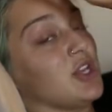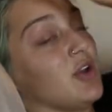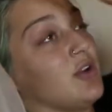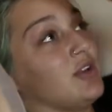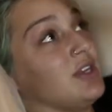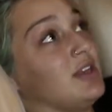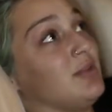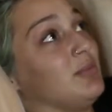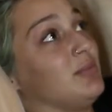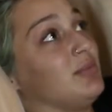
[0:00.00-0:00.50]

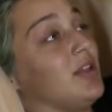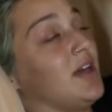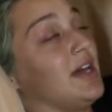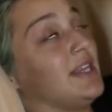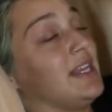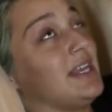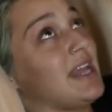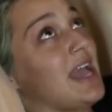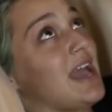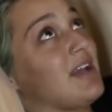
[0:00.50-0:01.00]
coated in
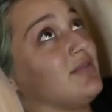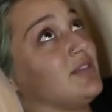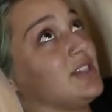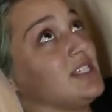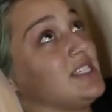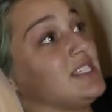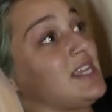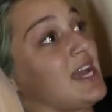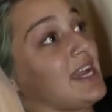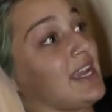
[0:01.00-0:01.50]
blood, and
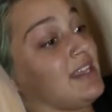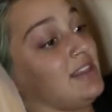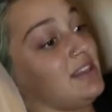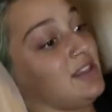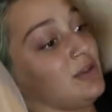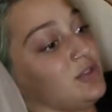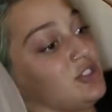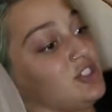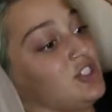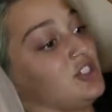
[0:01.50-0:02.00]
every second
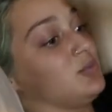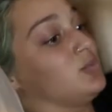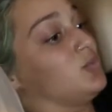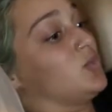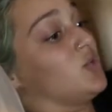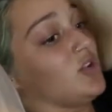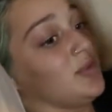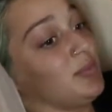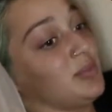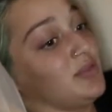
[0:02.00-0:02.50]
there was just
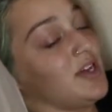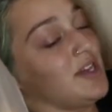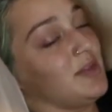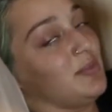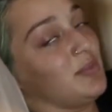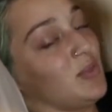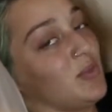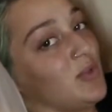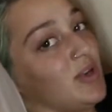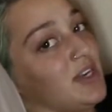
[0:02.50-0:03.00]
more
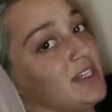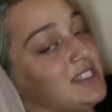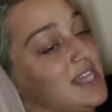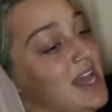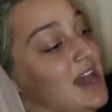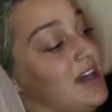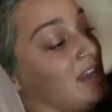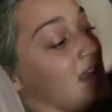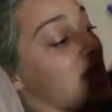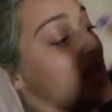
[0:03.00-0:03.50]
blood pouring
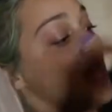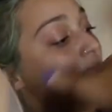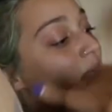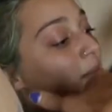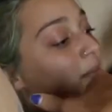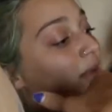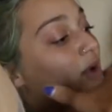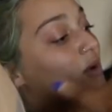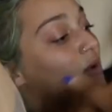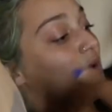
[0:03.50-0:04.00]
down.
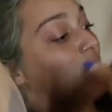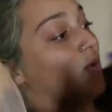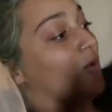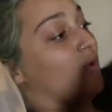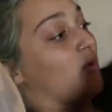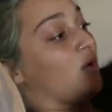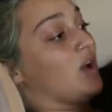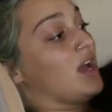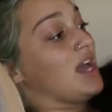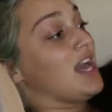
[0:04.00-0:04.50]
My
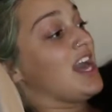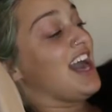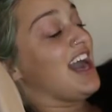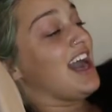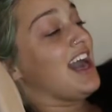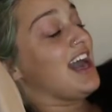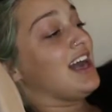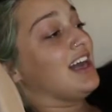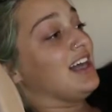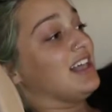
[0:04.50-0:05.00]
whole
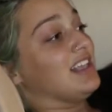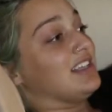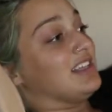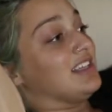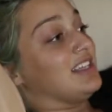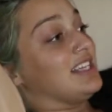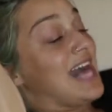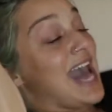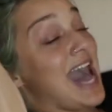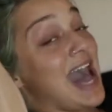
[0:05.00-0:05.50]

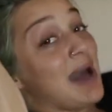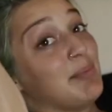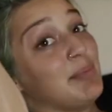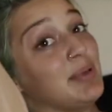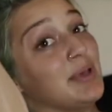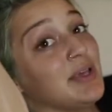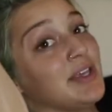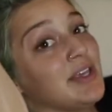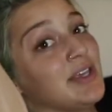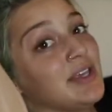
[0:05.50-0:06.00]

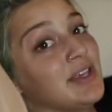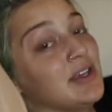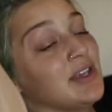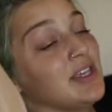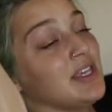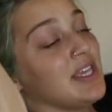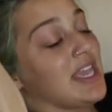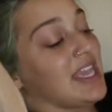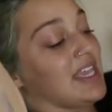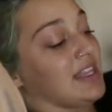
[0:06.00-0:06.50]
lap
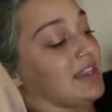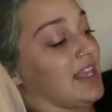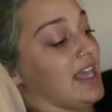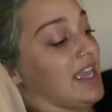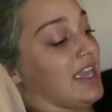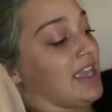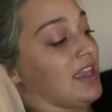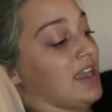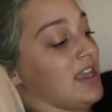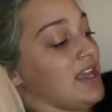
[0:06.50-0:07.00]
and
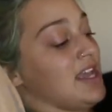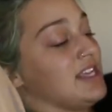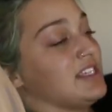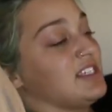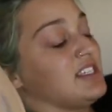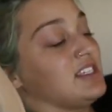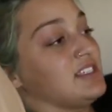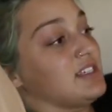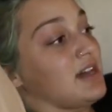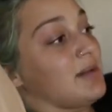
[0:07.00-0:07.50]
like
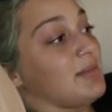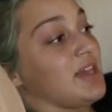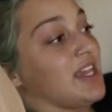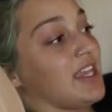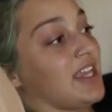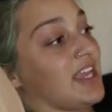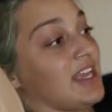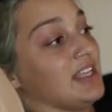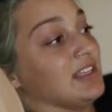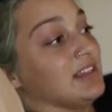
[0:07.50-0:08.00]

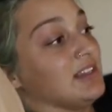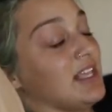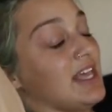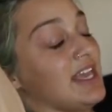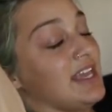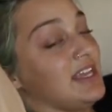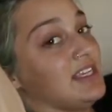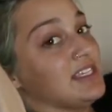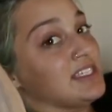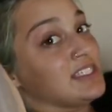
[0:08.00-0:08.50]
stomach and
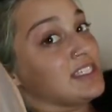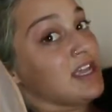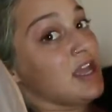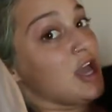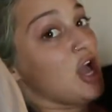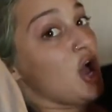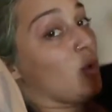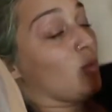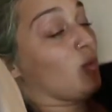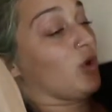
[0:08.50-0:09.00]
legs
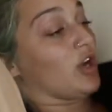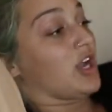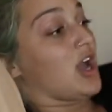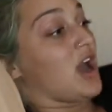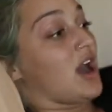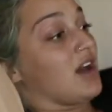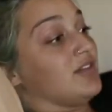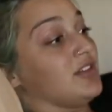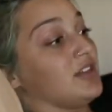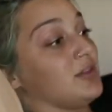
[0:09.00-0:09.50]
were
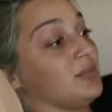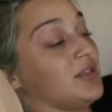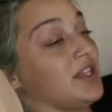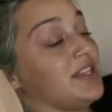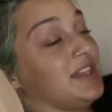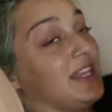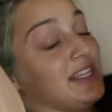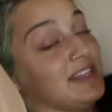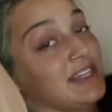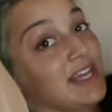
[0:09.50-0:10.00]
covered in
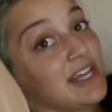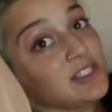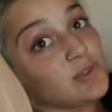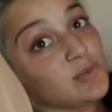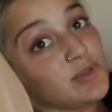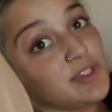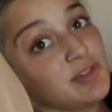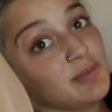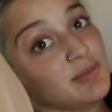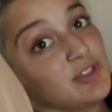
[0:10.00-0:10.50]
blood. Like, that's
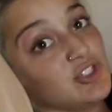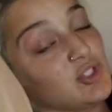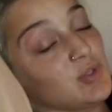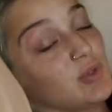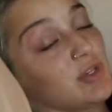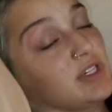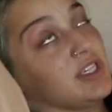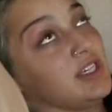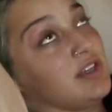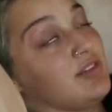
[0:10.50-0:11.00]
where the
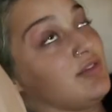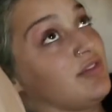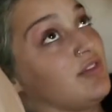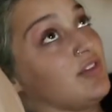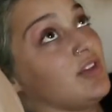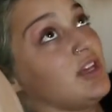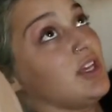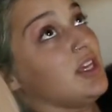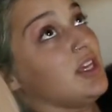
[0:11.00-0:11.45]
majority of